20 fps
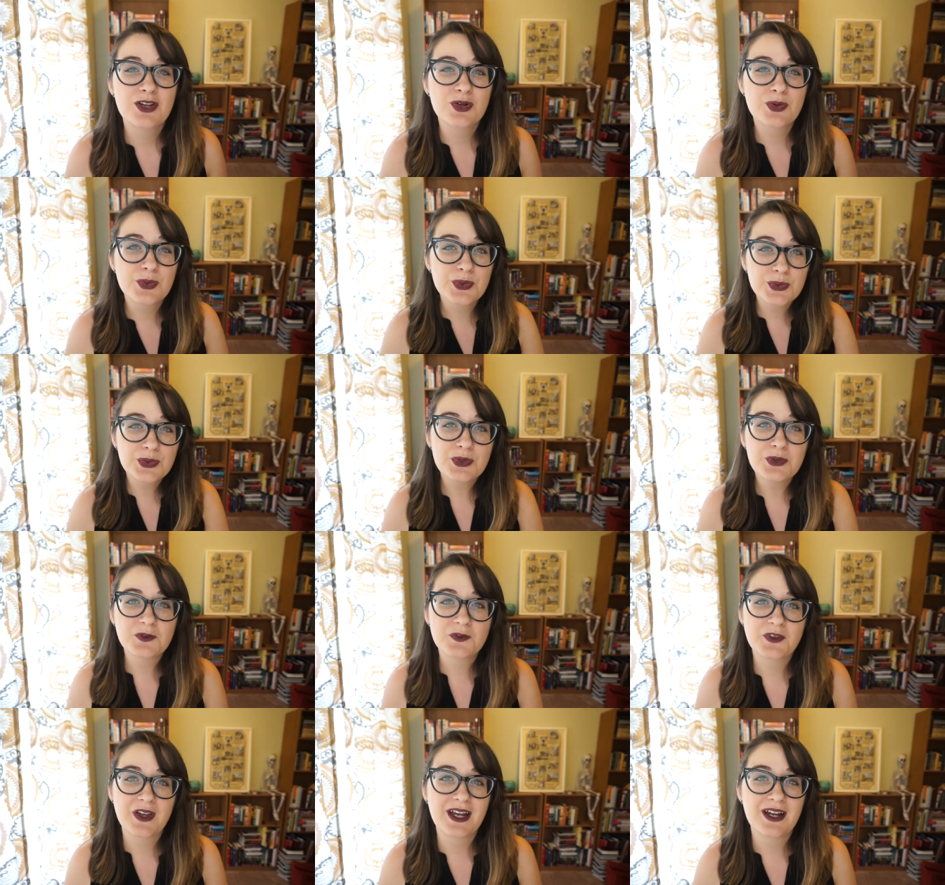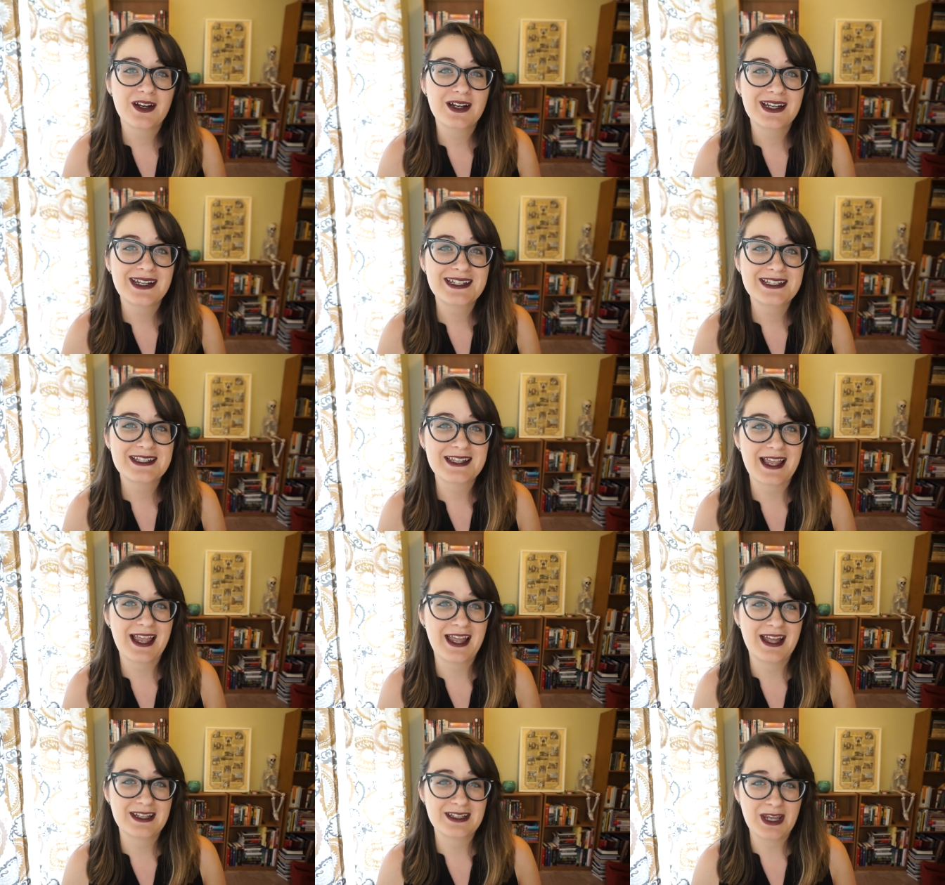Cruel fairies
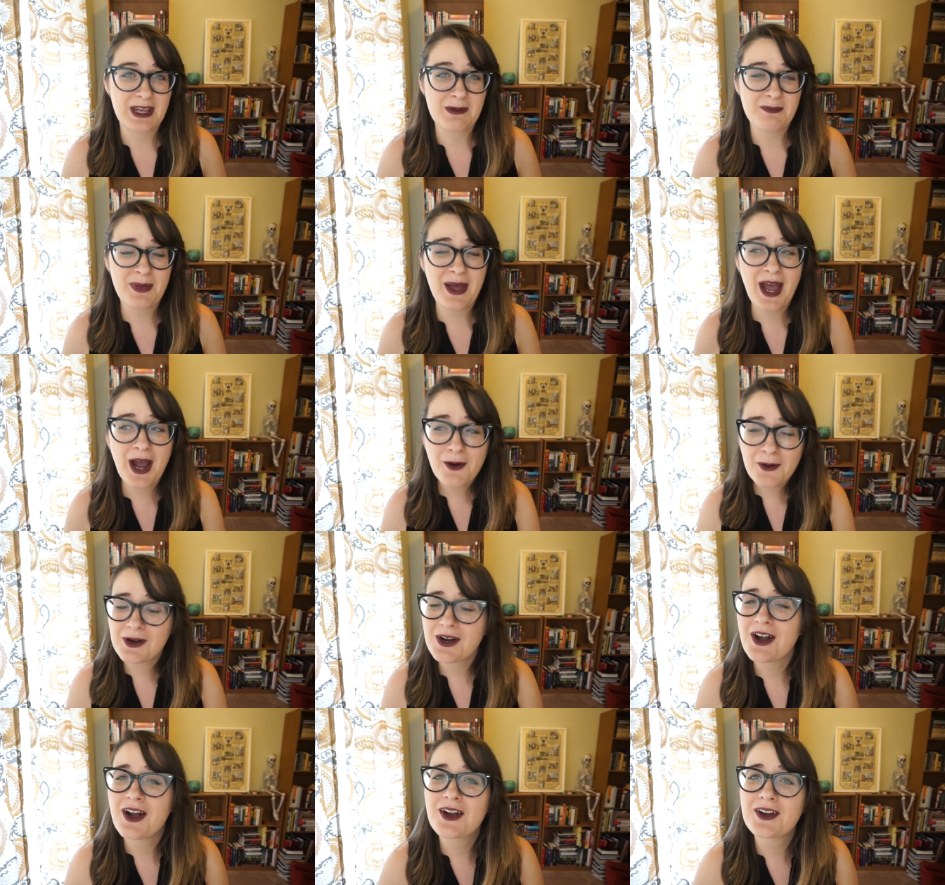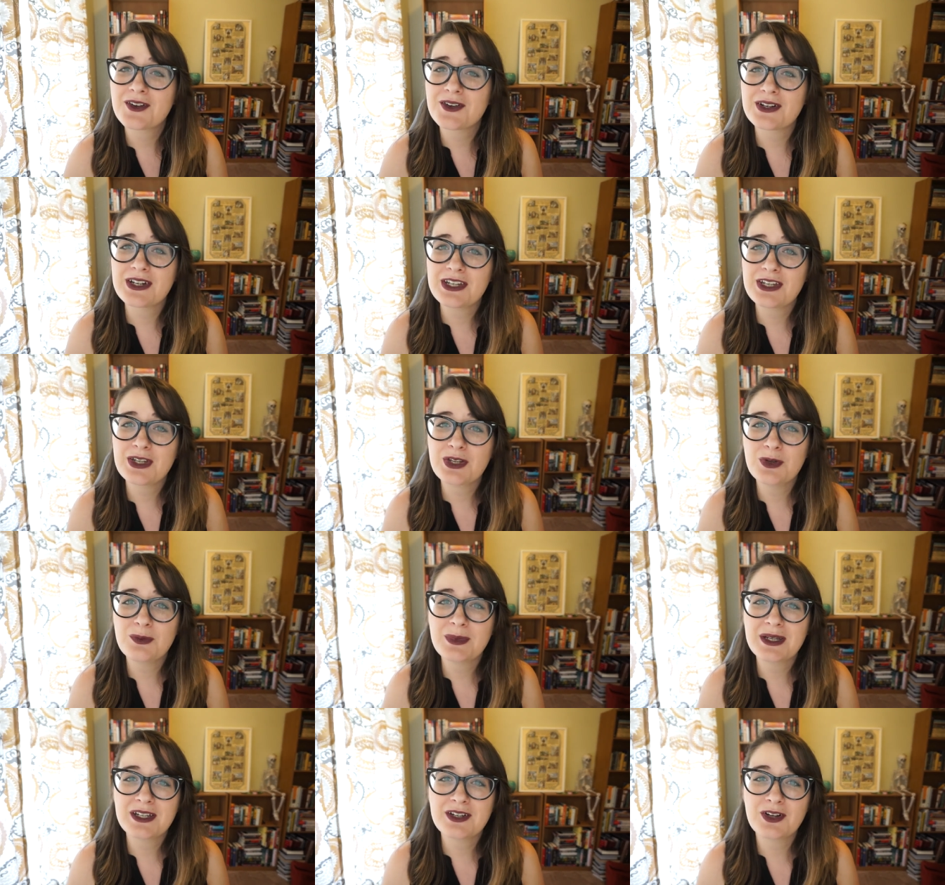and a power-hungry
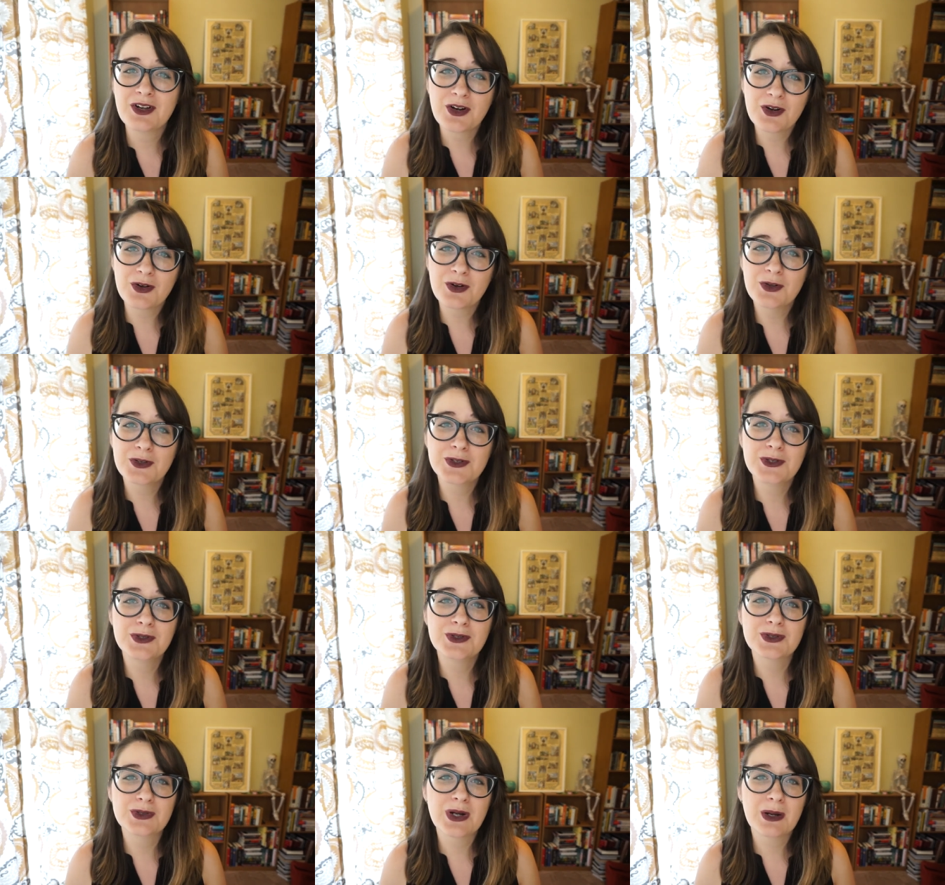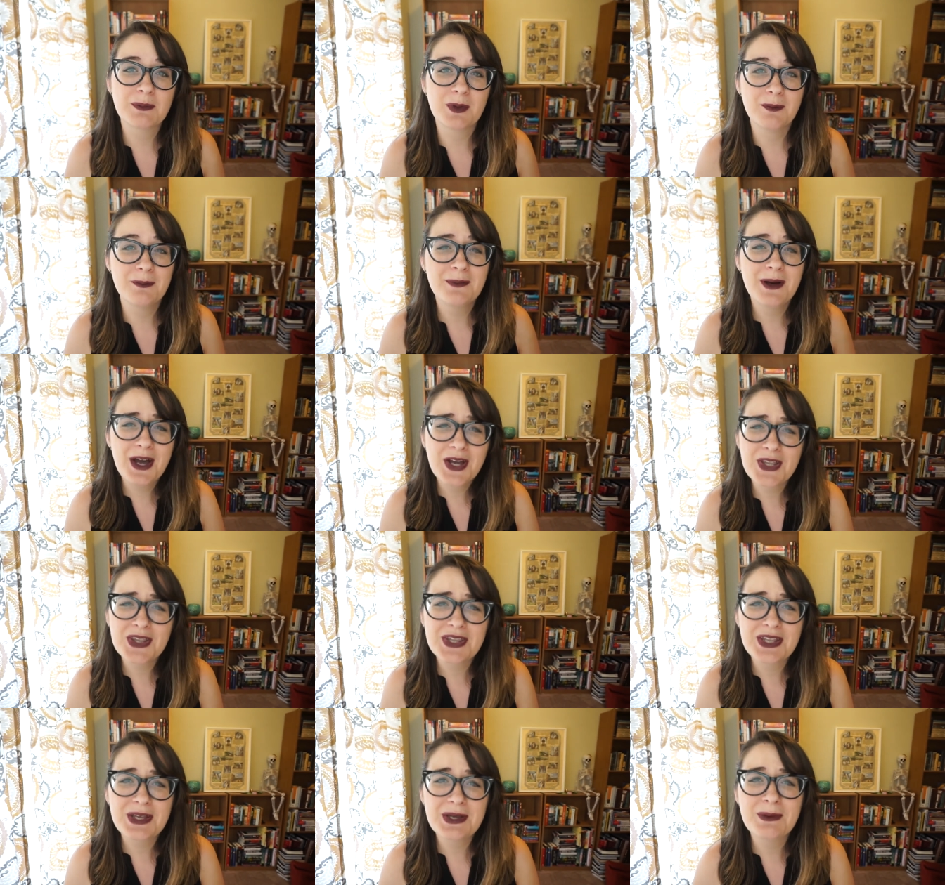human girl who grew up
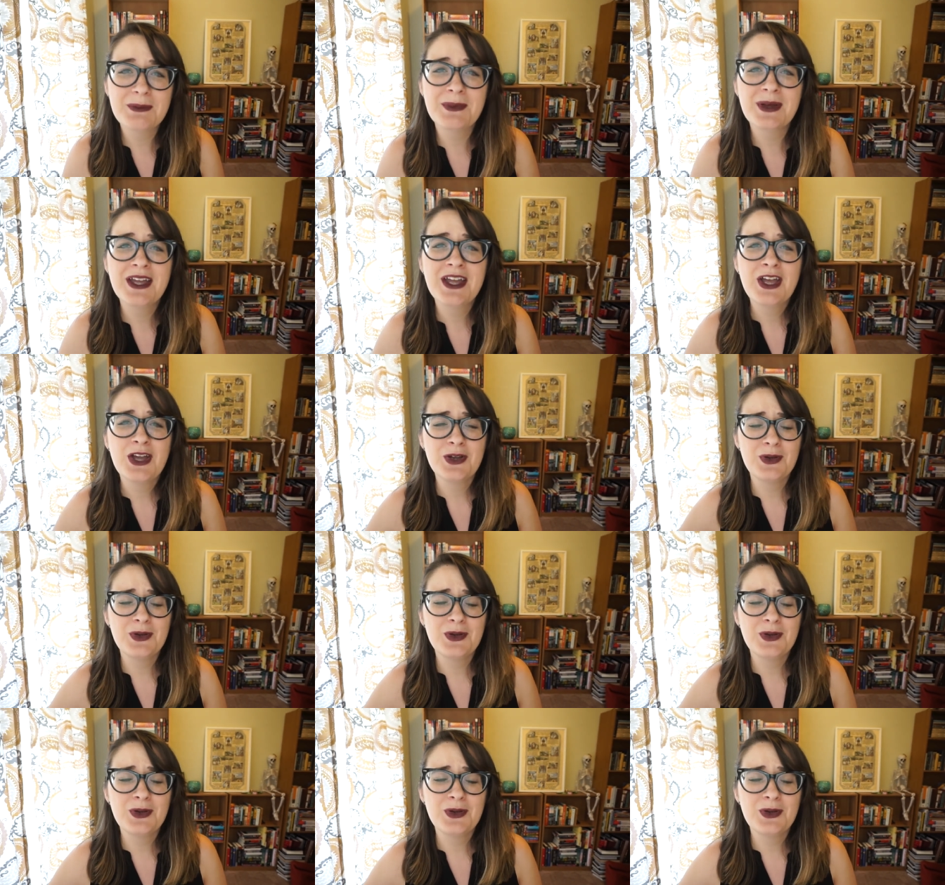among them,